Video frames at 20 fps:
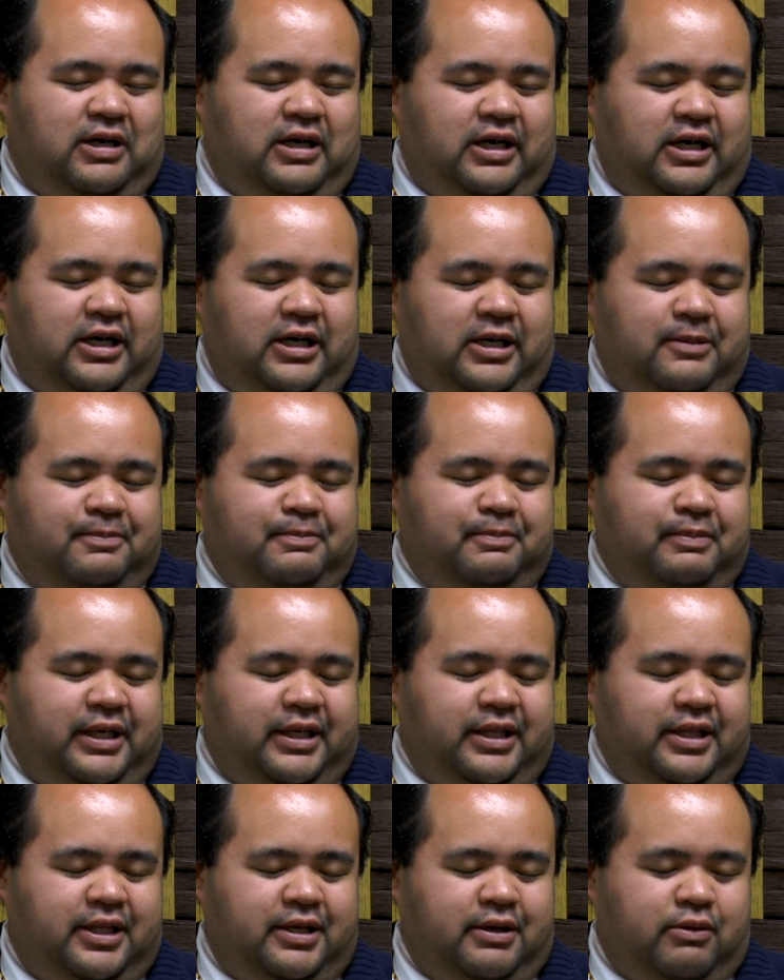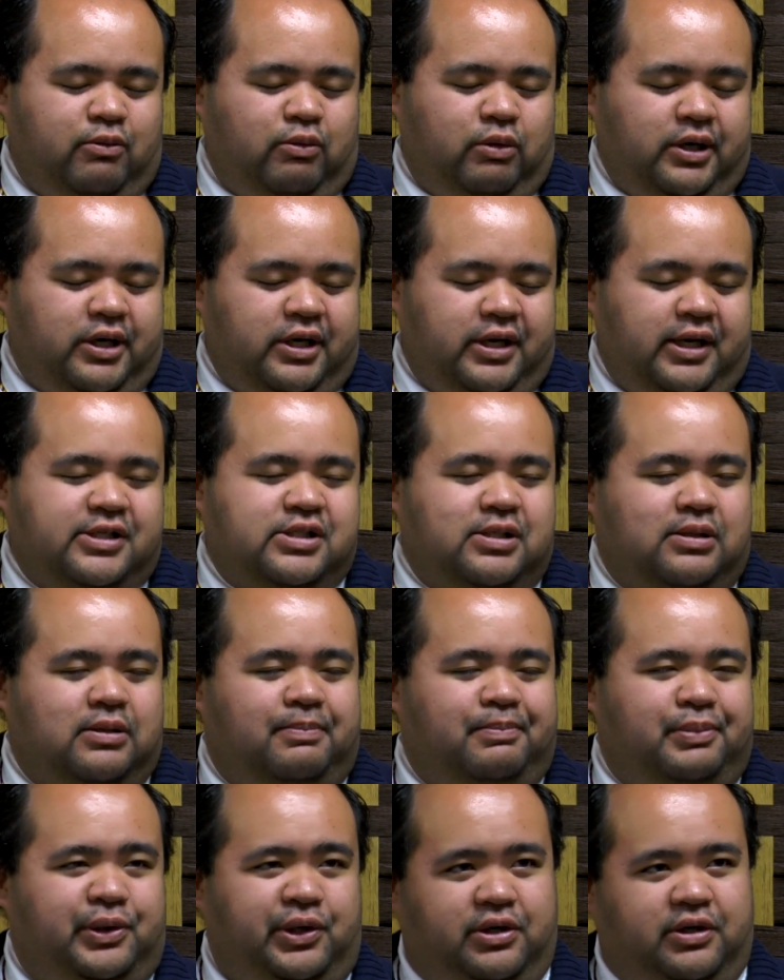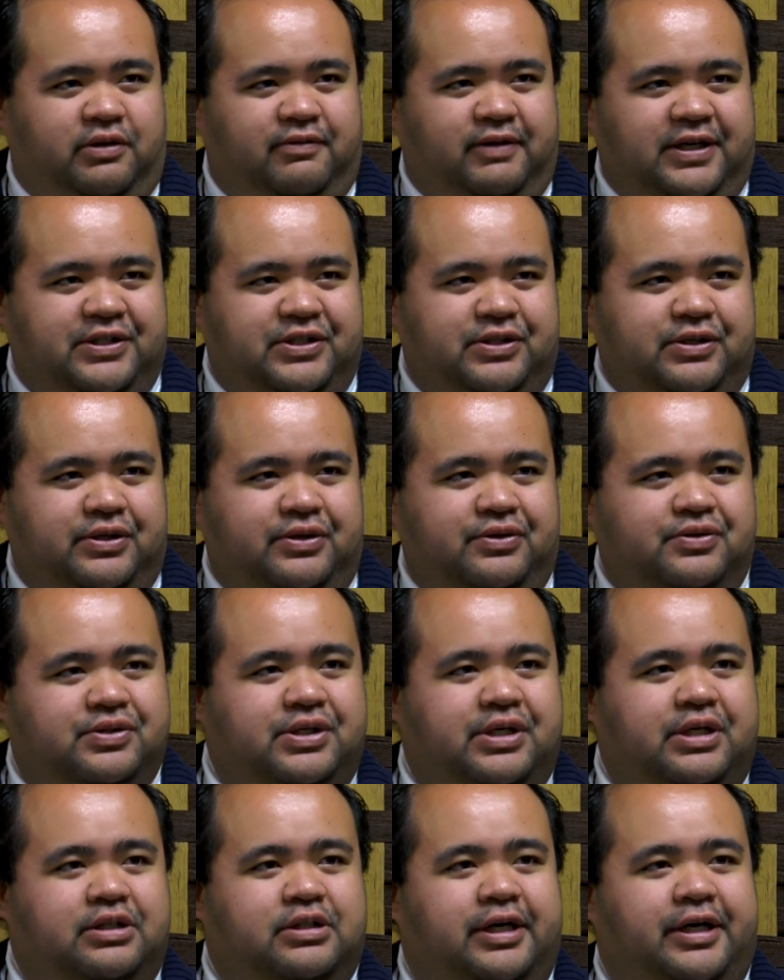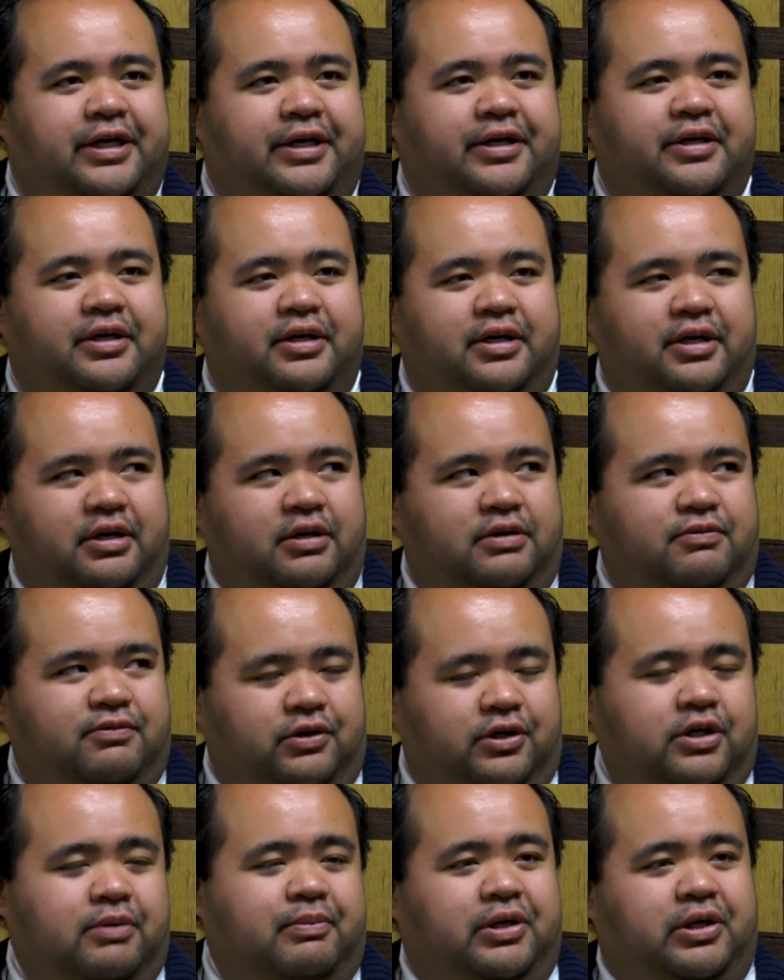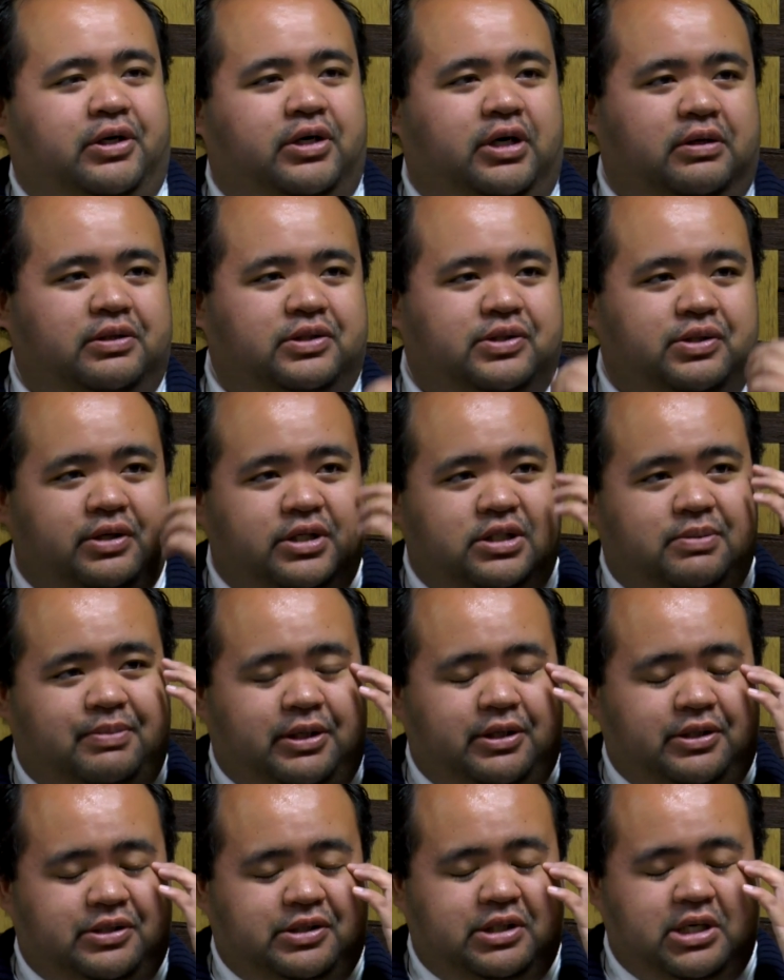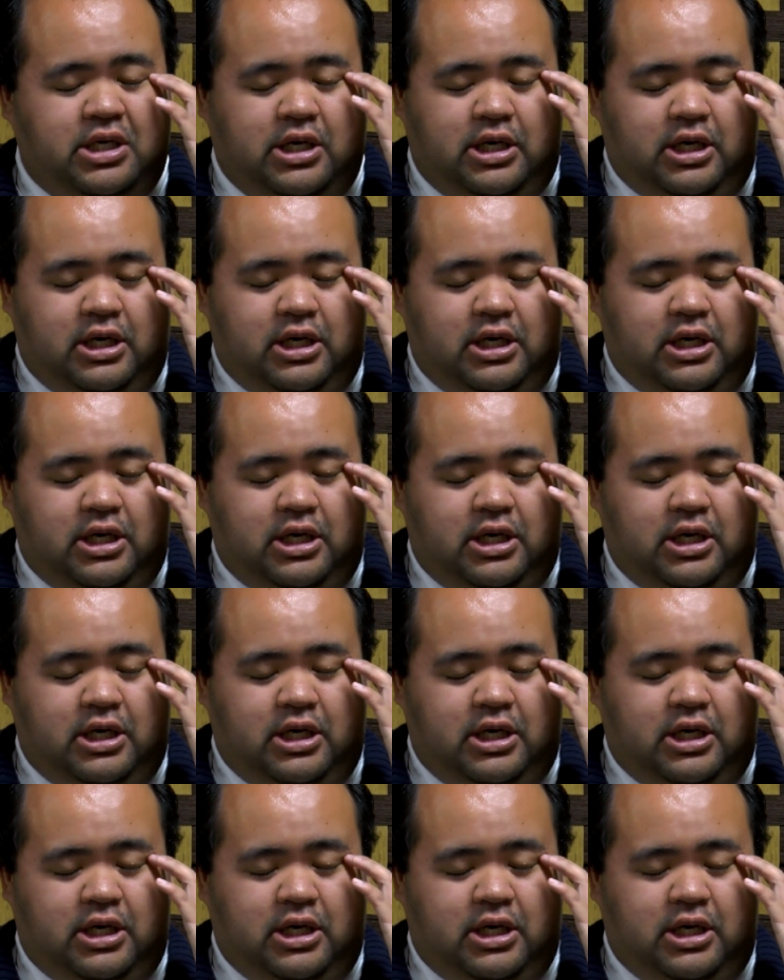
I think working as a peer advisor at UCLA for community college students, because